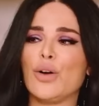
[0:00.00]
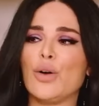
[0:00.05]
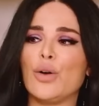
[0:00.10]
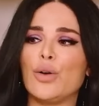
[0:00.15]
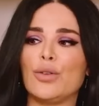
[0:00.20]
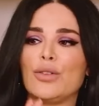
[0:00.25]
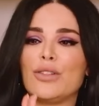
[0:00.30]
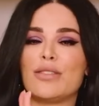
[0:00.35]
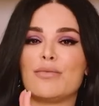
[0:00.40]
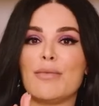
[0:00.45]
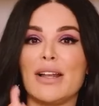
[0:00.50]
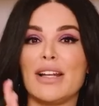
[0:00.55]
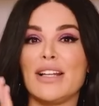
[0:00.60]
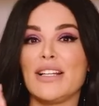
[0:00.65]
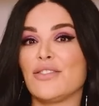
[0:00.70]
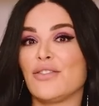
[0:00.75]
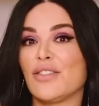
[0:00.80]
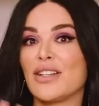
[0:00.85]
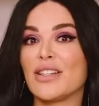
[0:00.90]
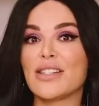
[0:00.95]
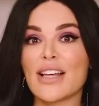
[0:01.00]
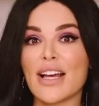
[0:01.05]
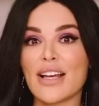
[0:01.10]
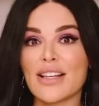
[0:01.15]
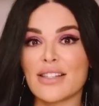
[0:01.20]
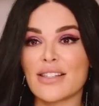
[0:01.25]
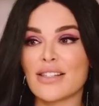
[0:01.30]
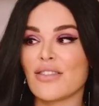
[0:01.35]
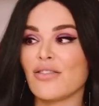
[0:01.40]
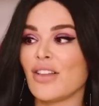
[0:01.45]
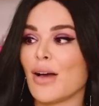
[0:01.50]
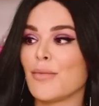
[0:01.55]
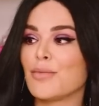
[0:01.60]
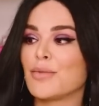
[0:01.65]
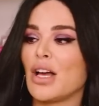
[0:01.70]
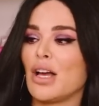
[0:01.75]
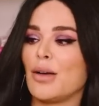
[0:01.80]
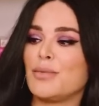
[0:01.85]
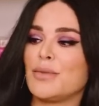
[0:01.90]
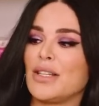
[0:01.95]
it holds many different sizes of
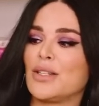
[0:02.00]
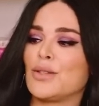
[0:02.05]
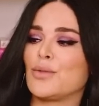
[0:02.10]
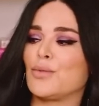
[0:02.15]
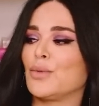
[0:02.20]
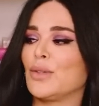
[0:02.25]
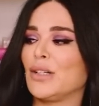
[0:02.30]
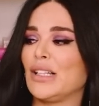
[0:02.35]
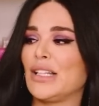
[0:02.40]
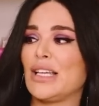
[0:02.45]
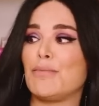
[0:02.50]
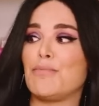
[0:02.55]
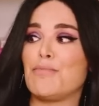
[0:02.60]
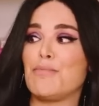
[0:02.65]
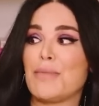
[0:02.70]
laptops. It's really